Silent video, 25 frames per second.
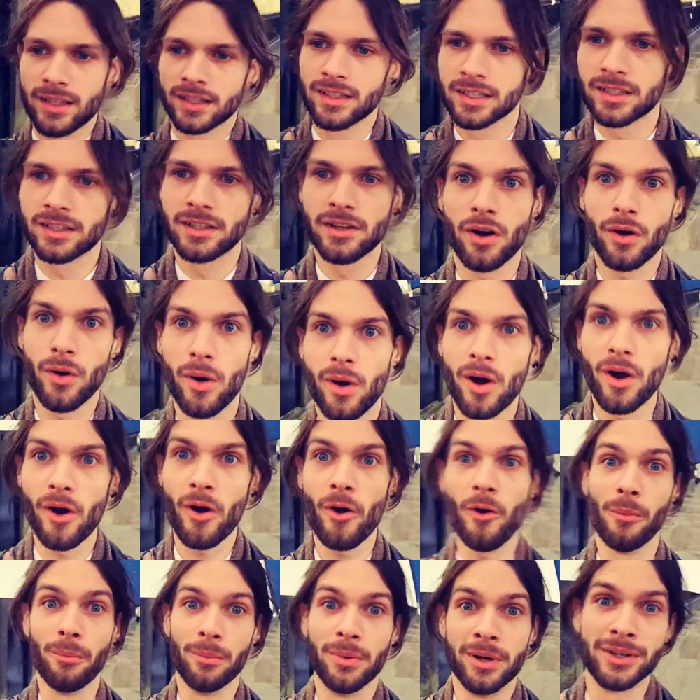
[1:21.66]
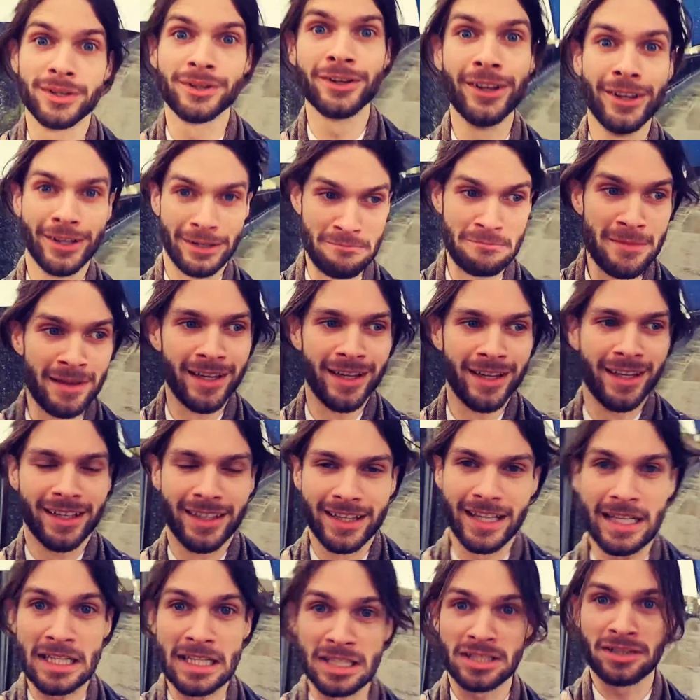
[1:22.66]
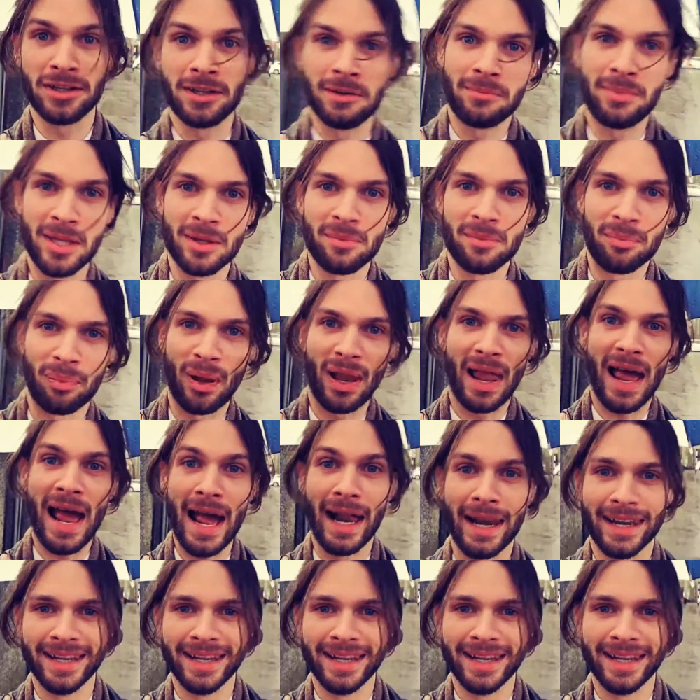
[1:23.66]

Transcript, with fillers: Go home. That's gonna be the plan.